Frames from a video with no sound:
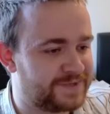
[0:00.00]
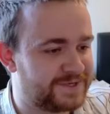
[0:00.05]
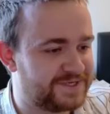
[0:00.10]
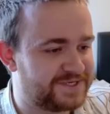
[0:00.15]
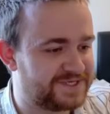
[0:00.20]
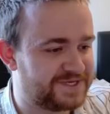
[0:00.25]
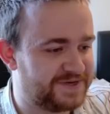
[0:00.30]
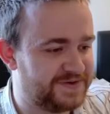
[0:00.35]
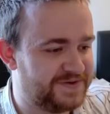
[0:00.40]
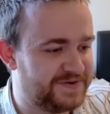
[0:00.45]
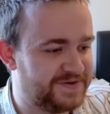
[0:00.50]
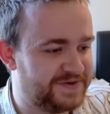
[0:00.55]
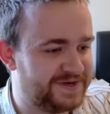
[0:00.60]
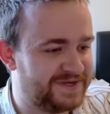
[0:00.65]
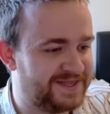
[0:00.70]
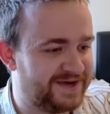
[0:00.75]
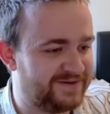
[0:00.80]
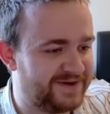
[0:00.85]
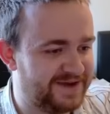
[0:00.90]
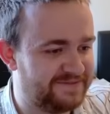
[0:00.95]
So in
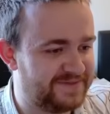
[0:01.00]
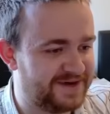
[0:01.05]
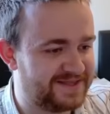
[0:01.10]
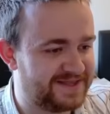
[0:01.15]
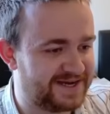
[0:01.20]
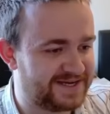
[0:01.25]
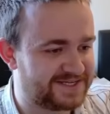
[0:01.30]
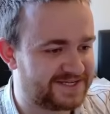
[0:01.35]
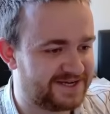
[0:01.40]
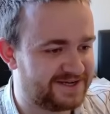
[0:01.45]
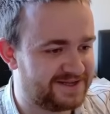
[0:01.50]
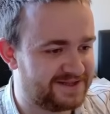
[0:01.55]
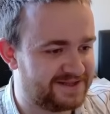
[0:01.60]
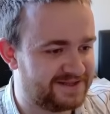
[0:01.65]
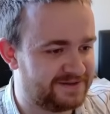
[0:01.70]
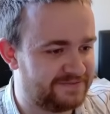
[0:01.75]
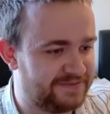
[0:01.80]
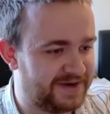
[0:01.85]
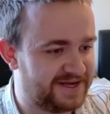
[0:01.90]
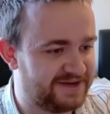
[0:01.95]
that way, it made that turn a
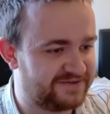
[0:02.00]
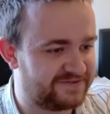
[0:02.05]
little better